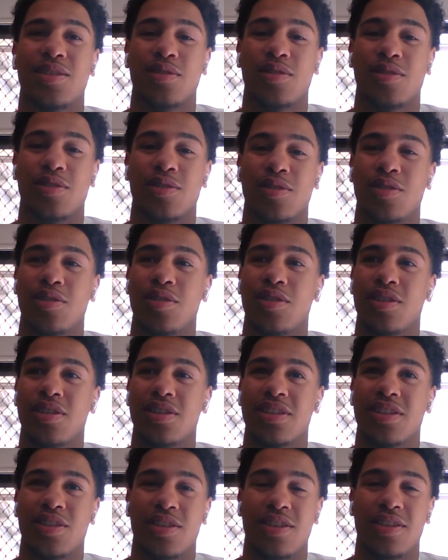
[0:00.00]
or
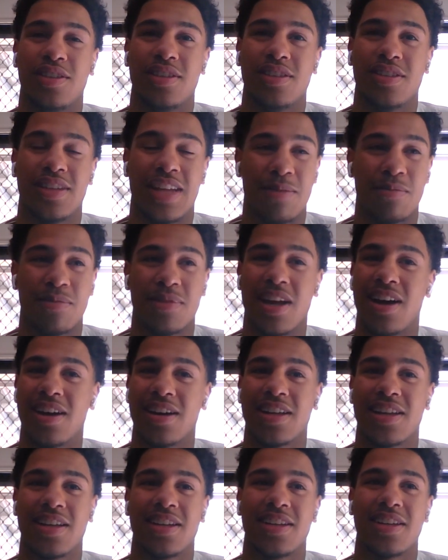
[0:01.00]
Tim
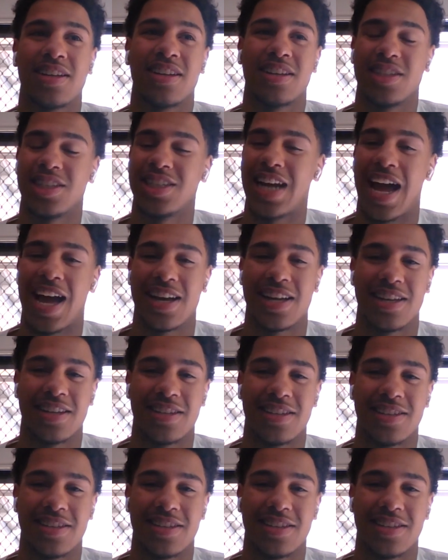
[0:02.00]
Duncan, Shaq.